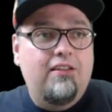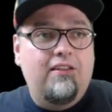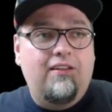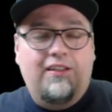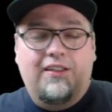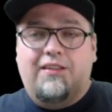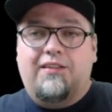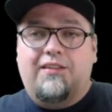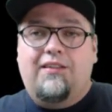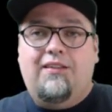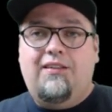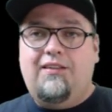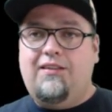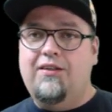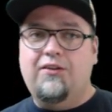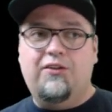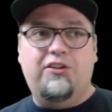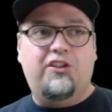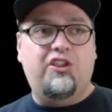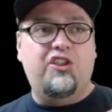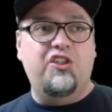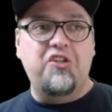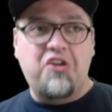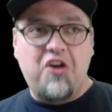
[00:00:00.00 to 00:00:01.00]
It's
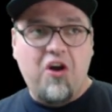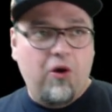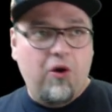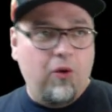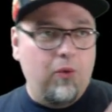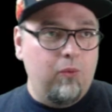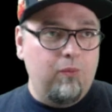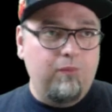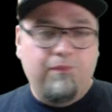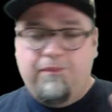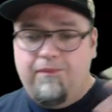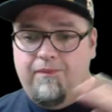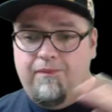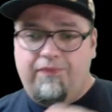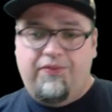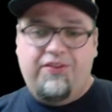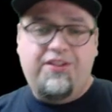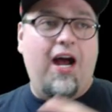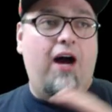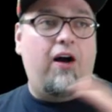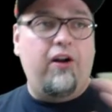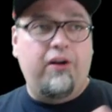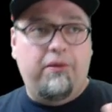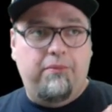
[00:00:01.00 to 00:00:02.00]
there's no
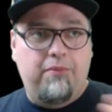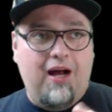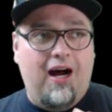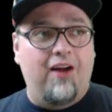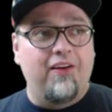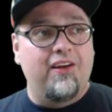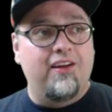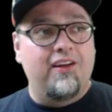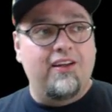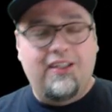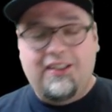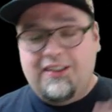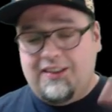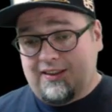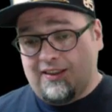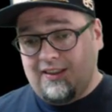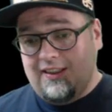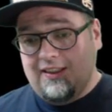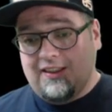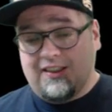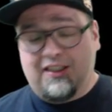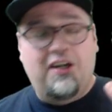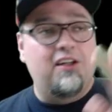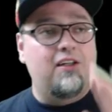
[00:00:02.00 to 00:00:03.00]
doubt about it. It's
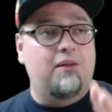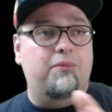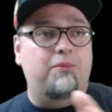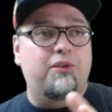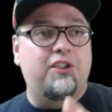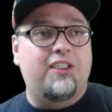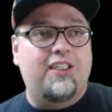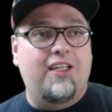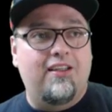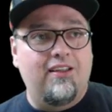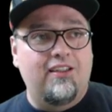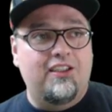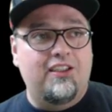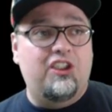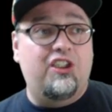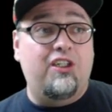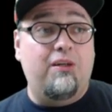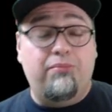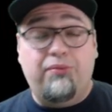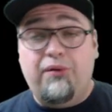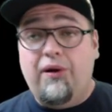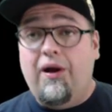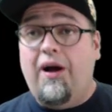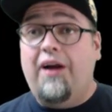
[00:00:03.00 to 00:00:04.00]
it's 100%
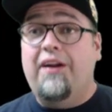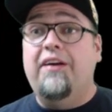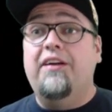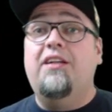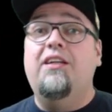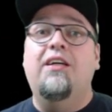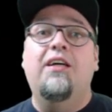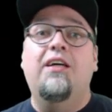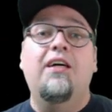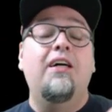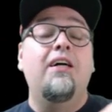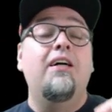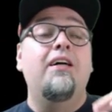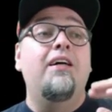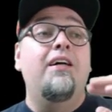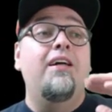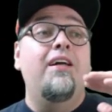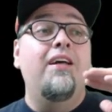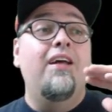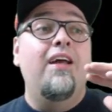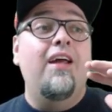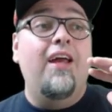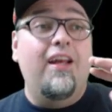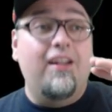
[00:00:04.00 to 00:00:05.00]
legit product,
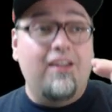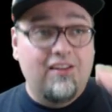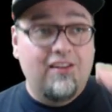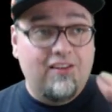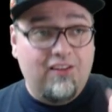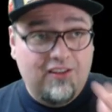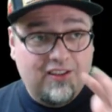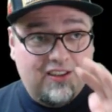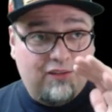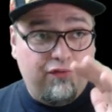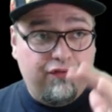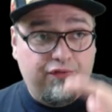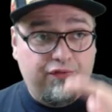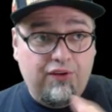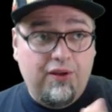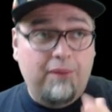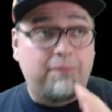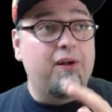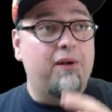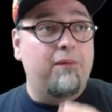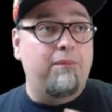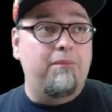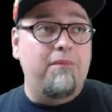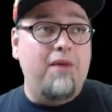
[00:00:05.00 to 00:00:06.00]
and it looks
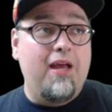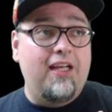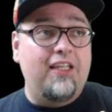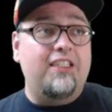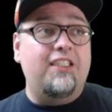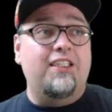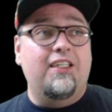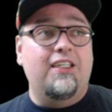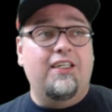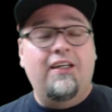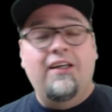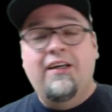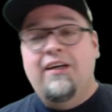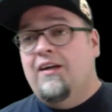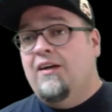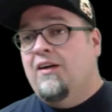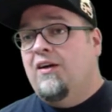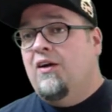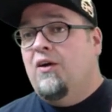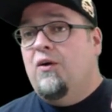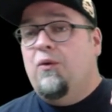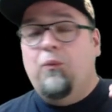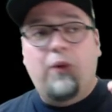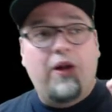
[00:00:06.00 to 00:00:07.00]
flippin' amazing.
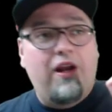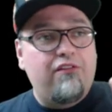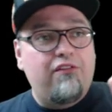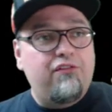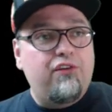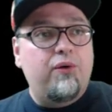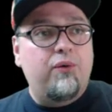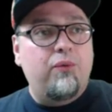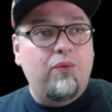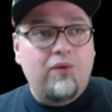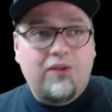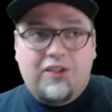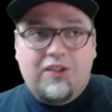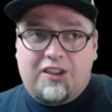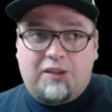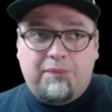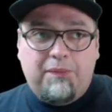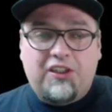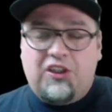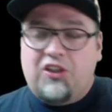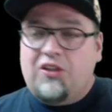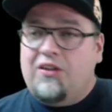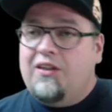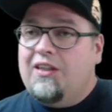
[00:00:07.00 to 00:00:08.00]
Whatever
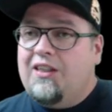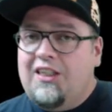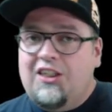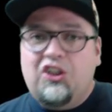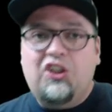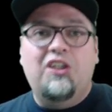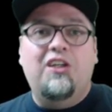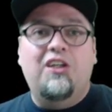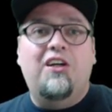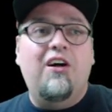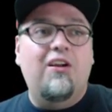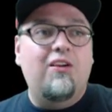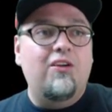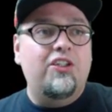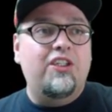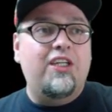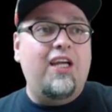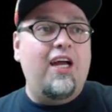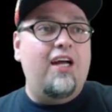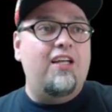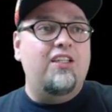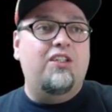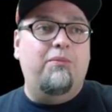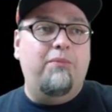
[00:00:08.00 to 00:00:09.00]
special edition colors
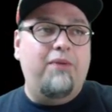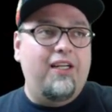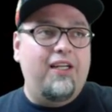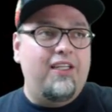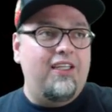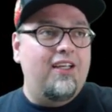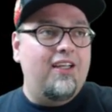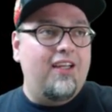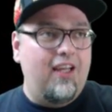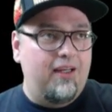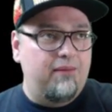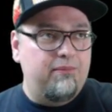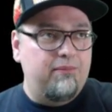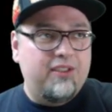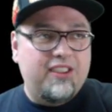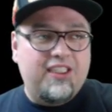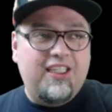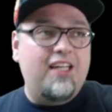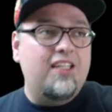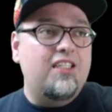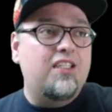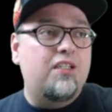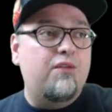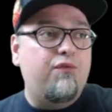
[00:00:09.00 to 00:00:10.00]
Castlevania Games
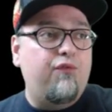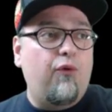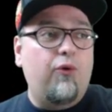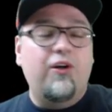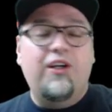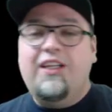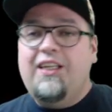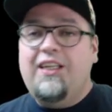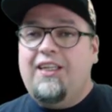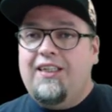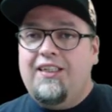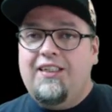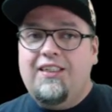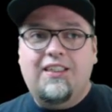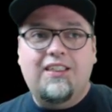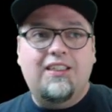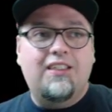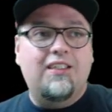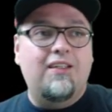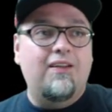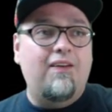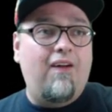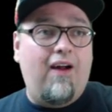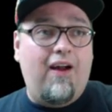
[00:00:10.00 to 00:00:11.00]
gets for
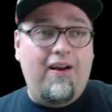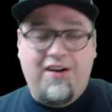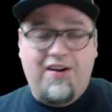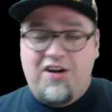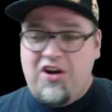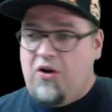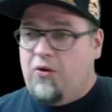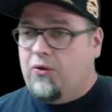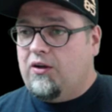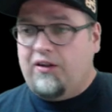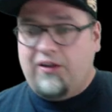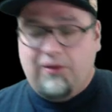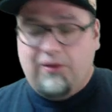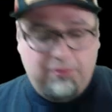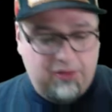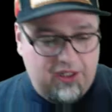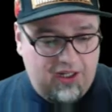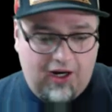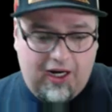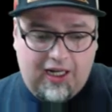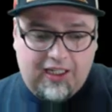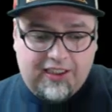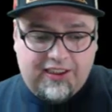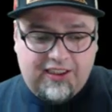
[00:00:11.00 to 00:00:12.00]
these, I know are going to be
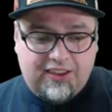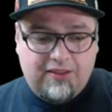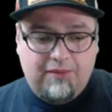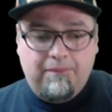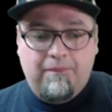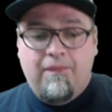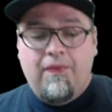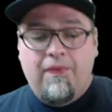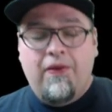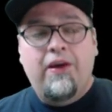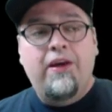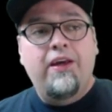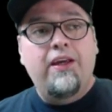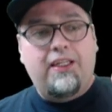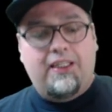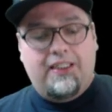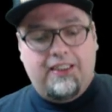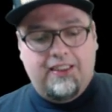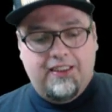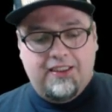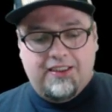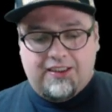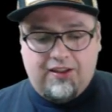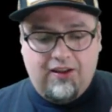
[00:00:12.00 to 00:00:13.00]
awesome.
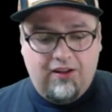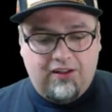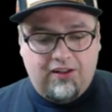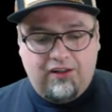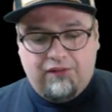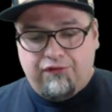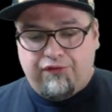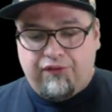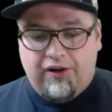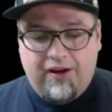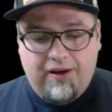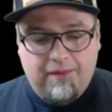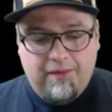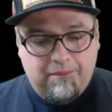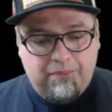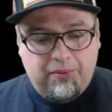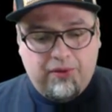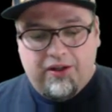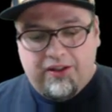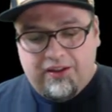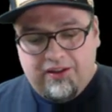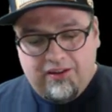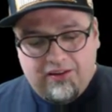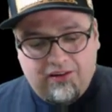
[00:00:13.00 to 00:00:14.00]
He is looking for
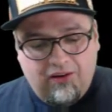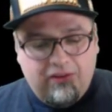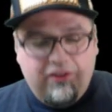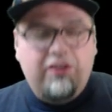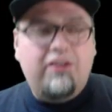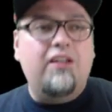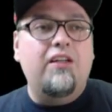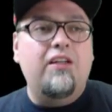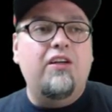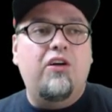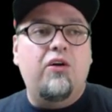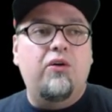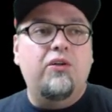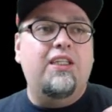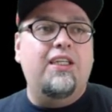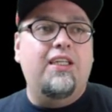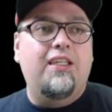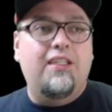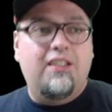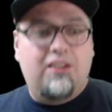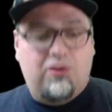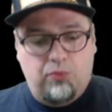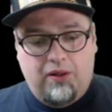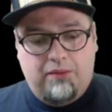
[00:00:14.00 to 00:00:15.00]
input. You know, you can go to
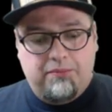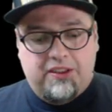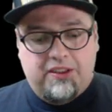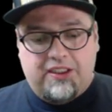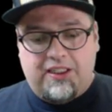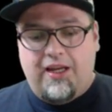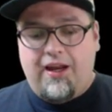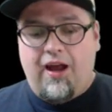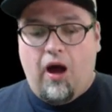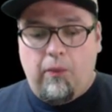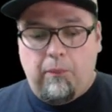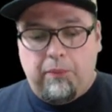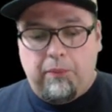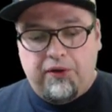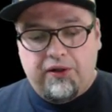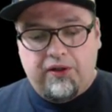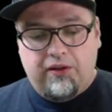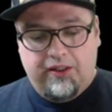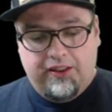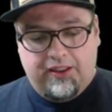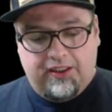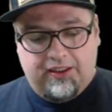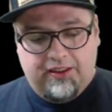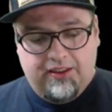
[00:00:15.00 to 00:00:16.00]
his website. I'll put a
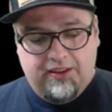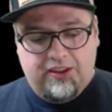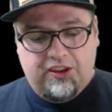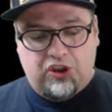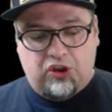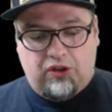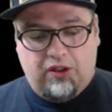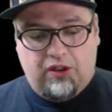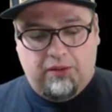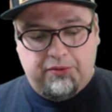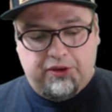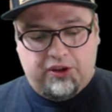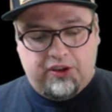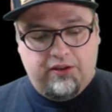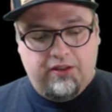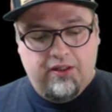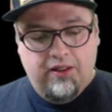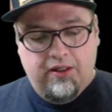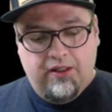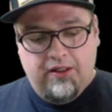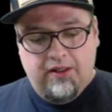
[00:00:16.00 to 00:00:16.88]
link in the description.